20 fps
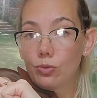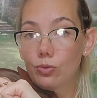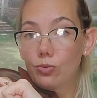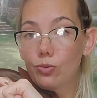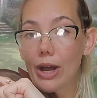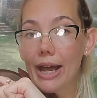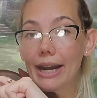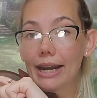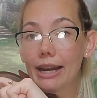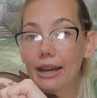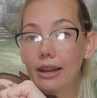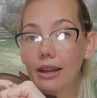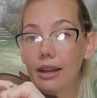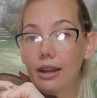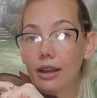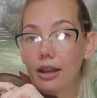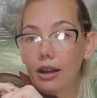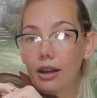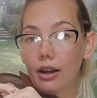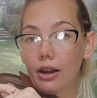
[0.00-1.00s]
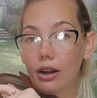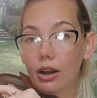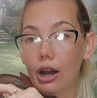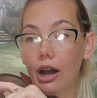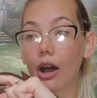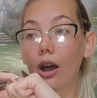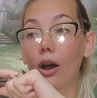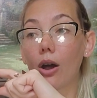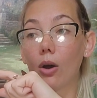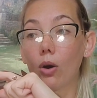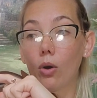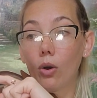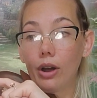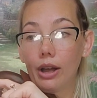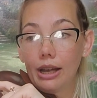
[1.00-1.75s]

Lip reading: ready, go.